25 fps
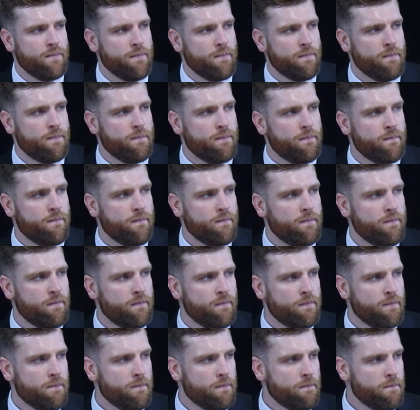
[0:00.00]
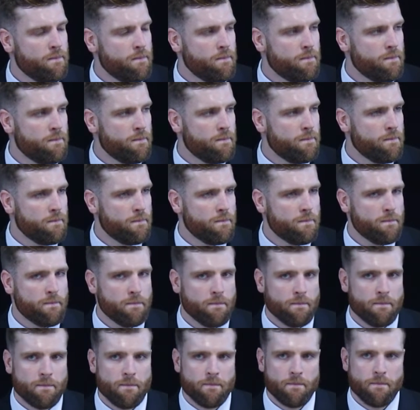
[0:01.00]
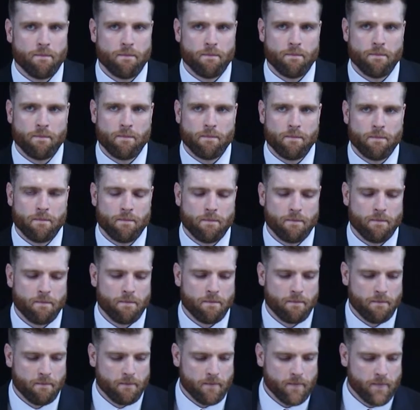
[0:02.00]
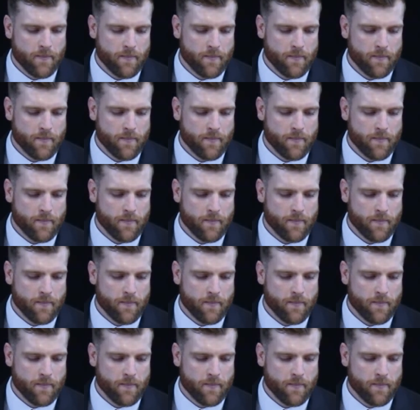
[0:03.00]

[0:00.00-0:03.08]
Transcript: (no one is talking)